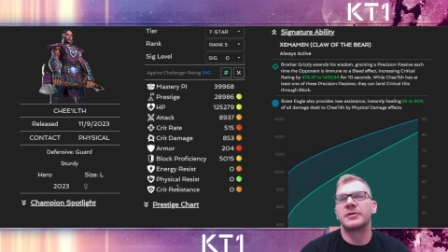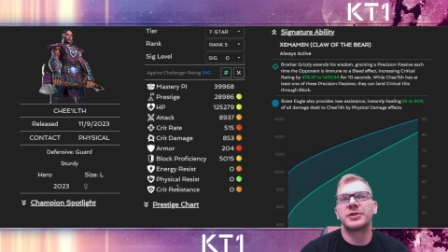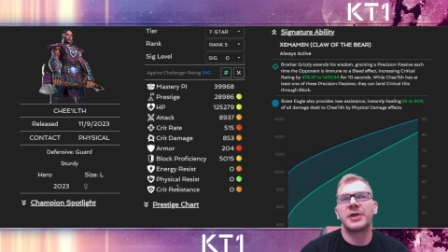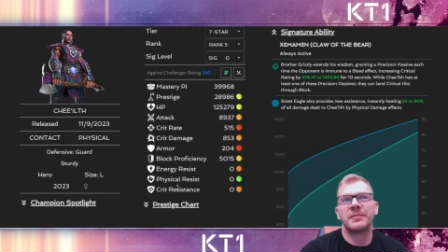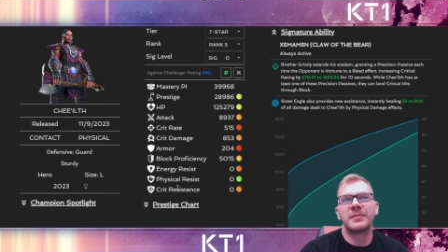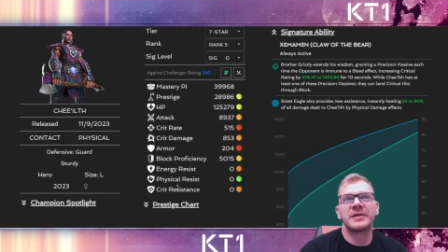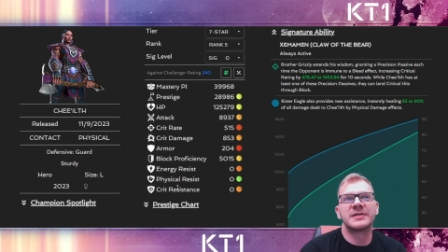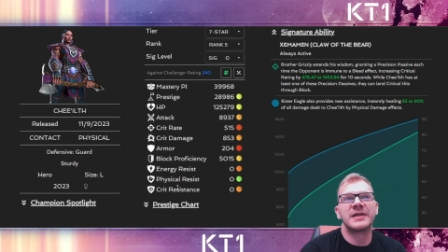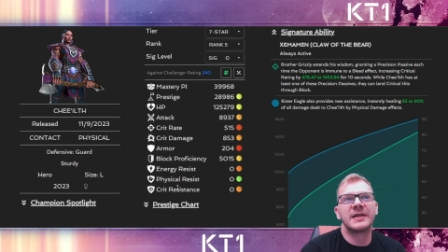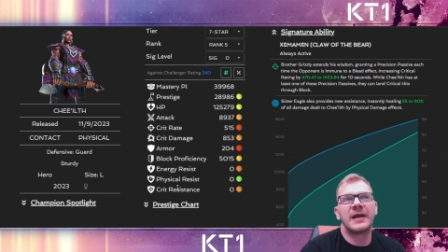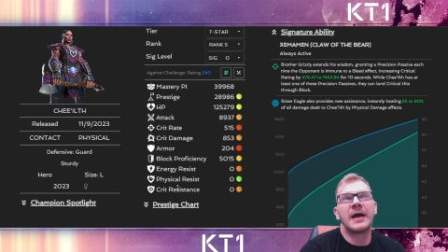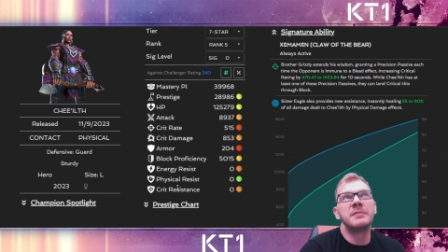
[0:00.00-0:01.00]
champions
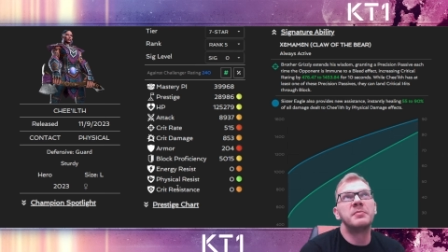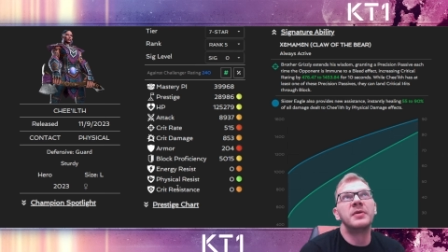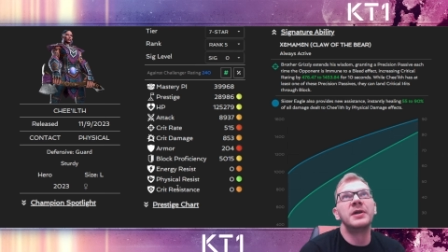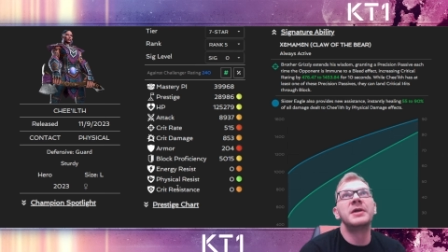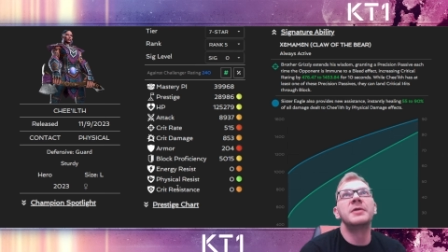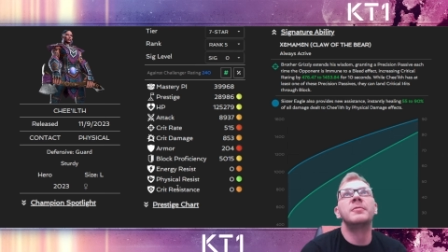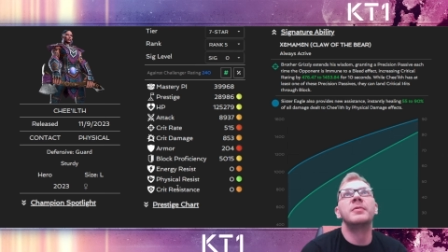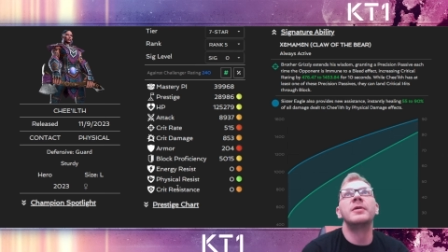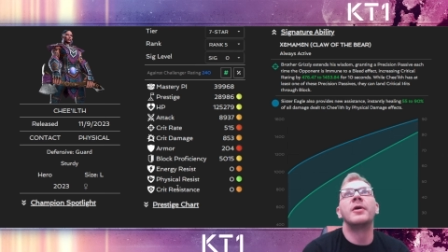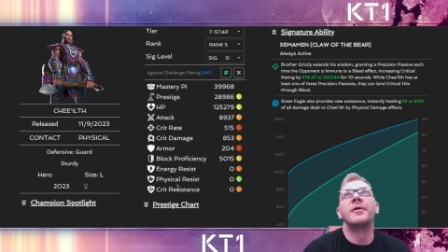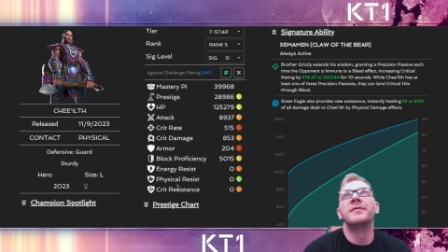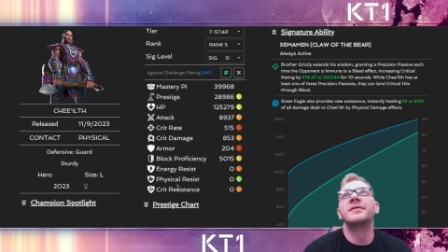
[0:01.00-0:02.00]
that I believe will
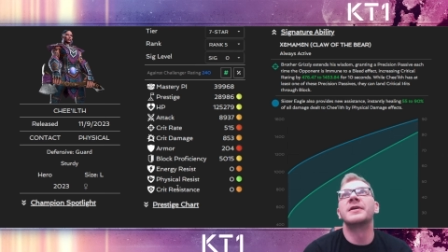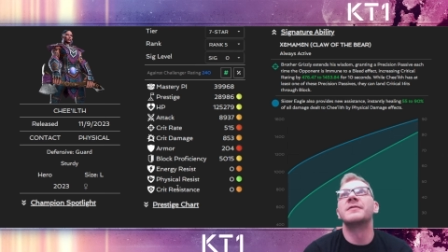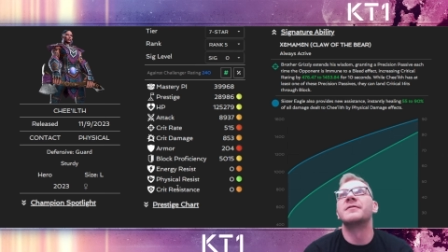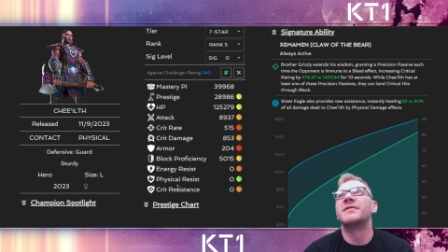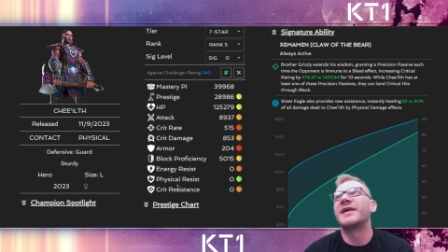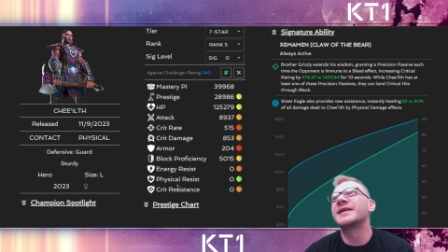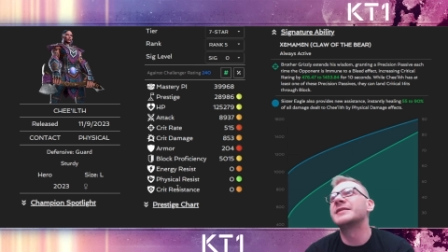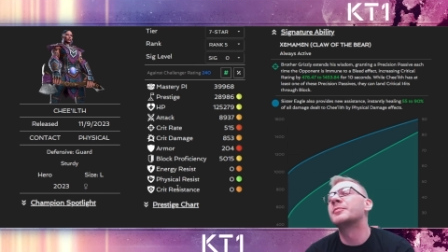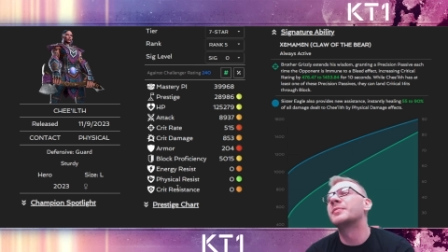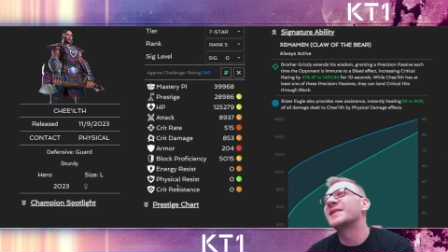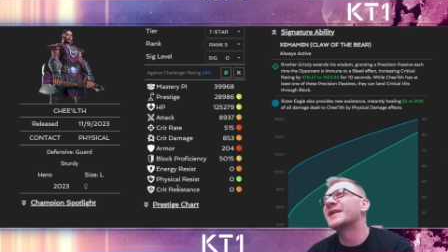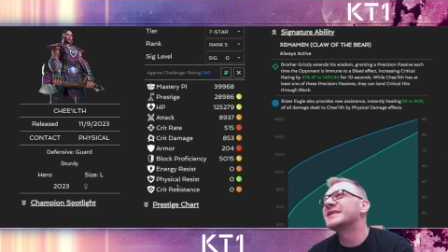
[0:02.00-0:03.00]
often find
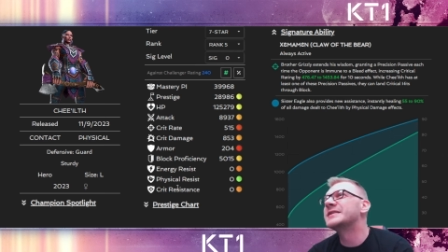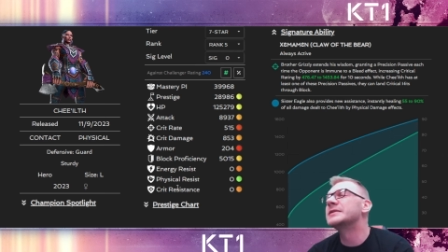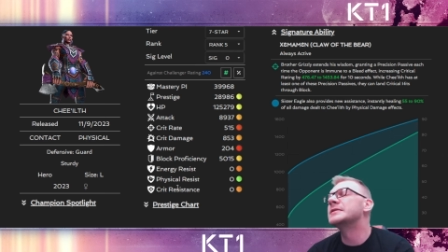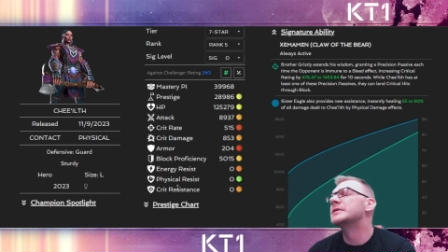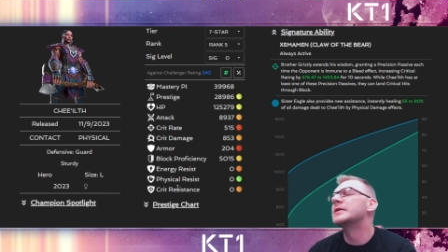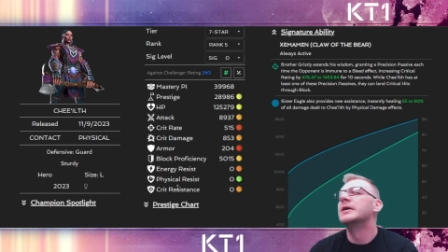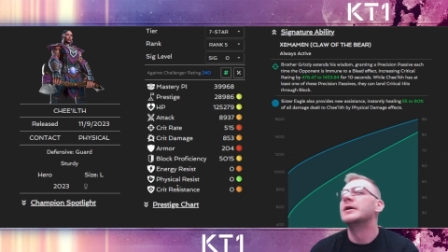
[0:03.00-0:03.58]
places